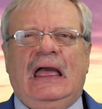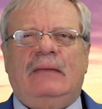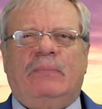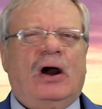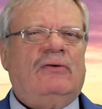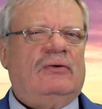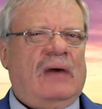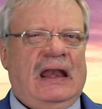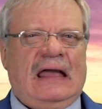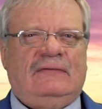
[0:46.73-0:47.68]
And part of it
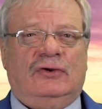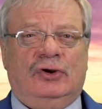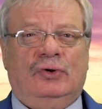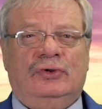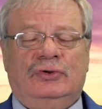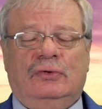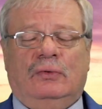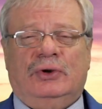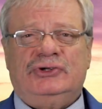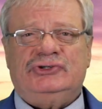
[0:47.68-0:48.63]
might have to do
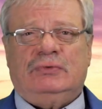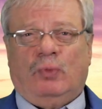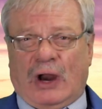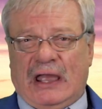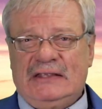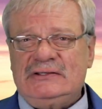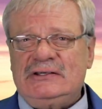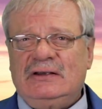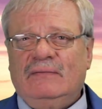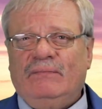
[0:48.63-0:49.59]
with some rains